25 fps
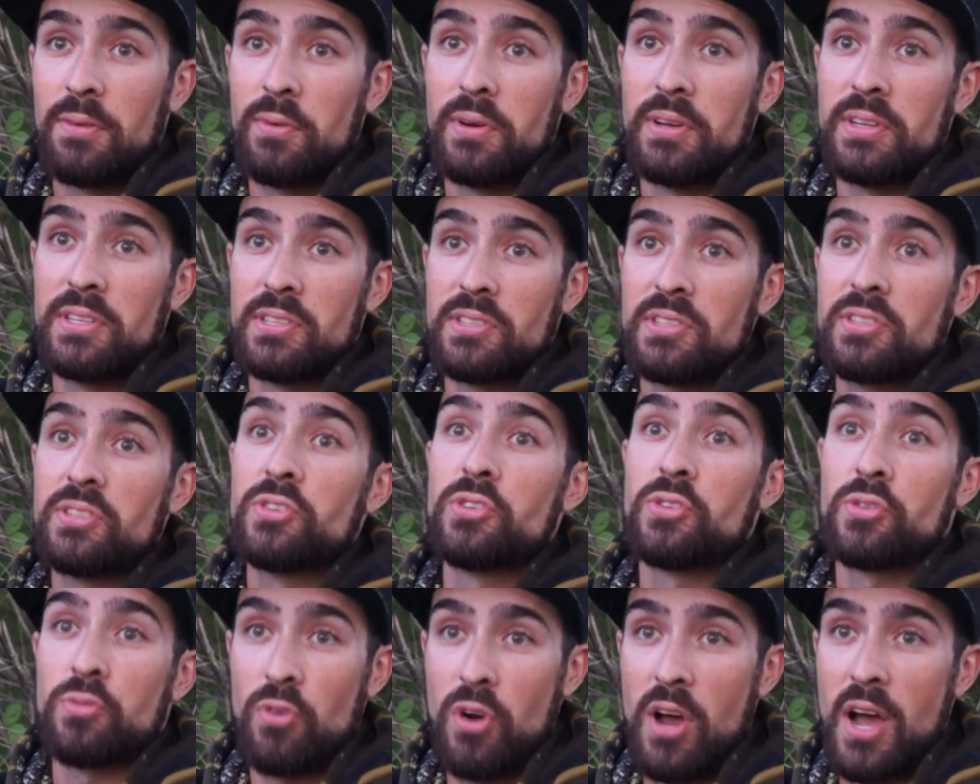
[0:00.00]
was
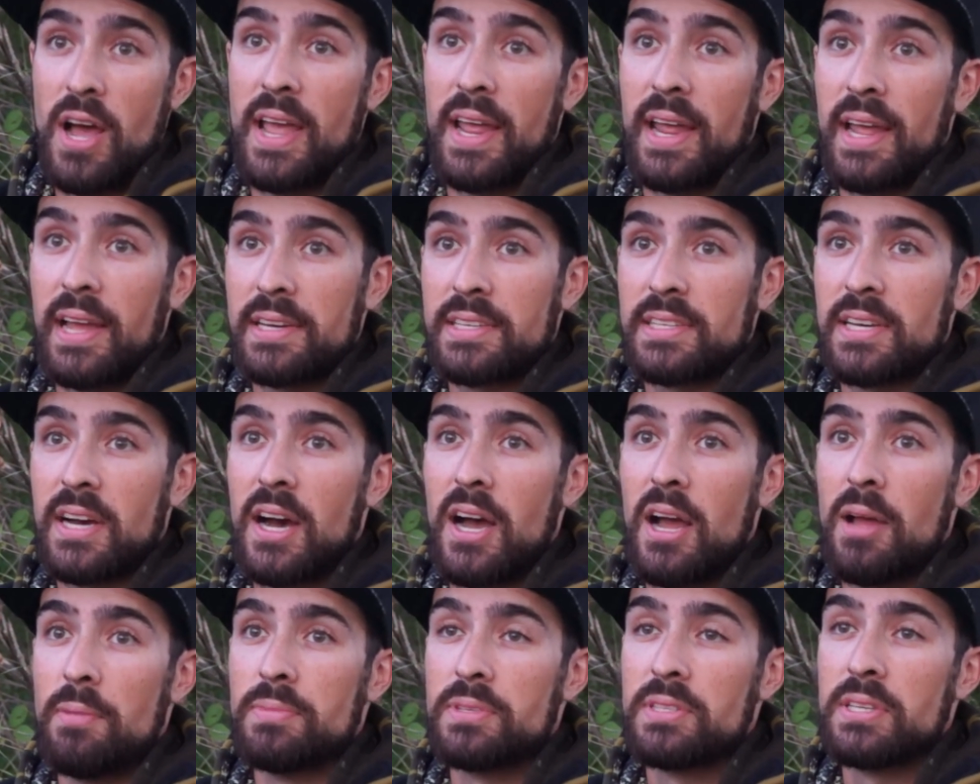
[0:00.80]
trying at
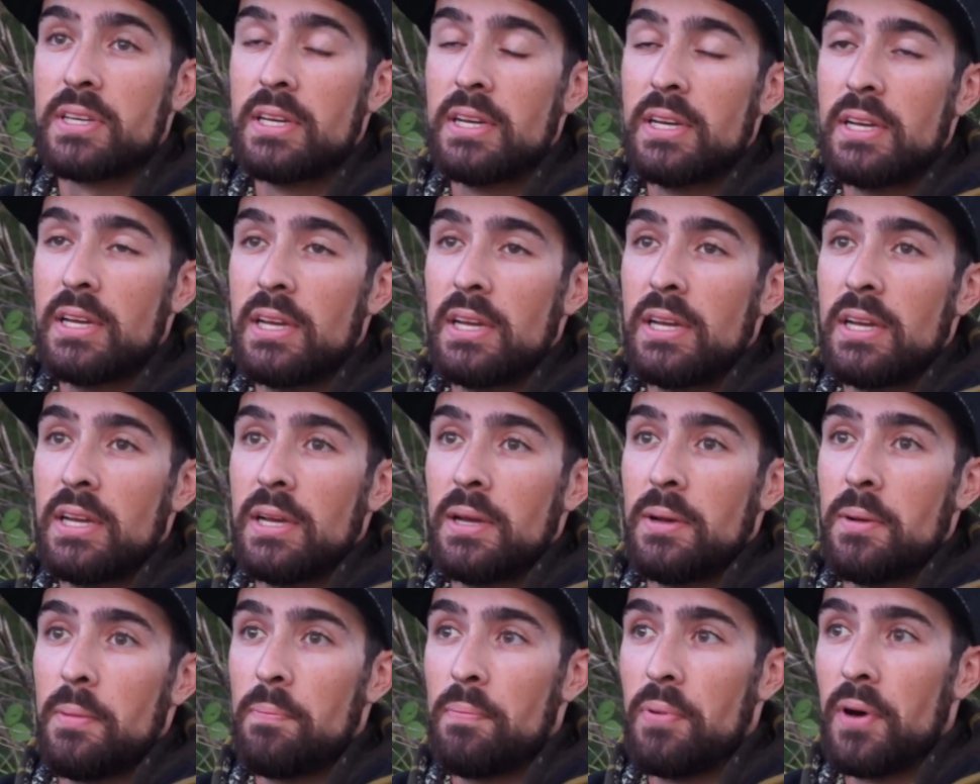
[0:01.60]
times,
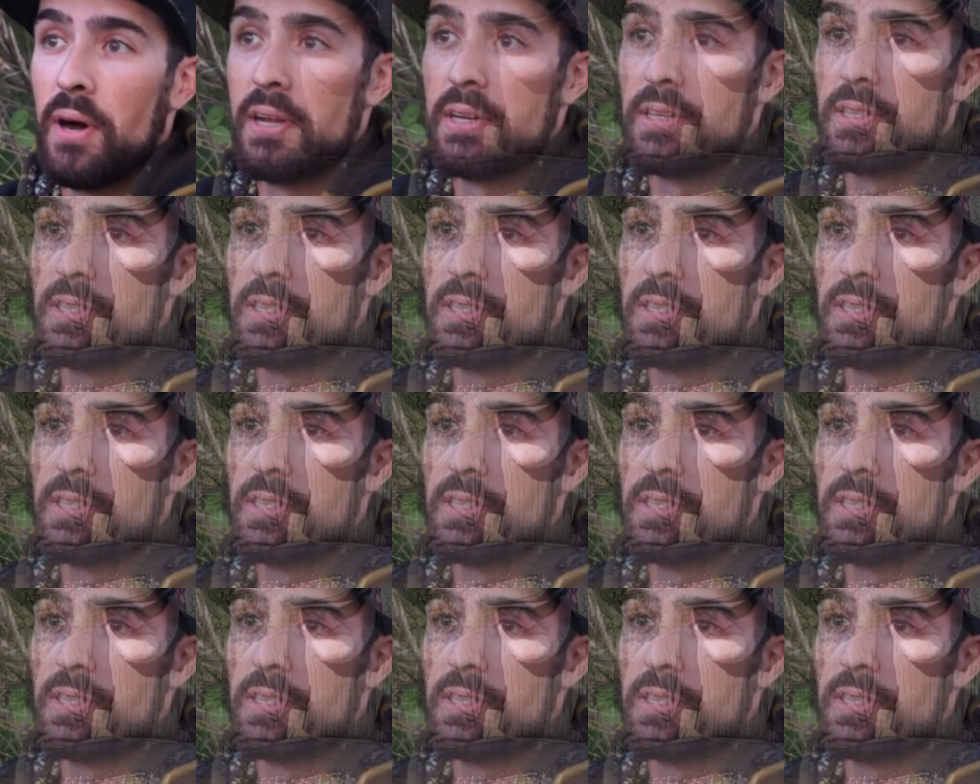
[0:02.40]
but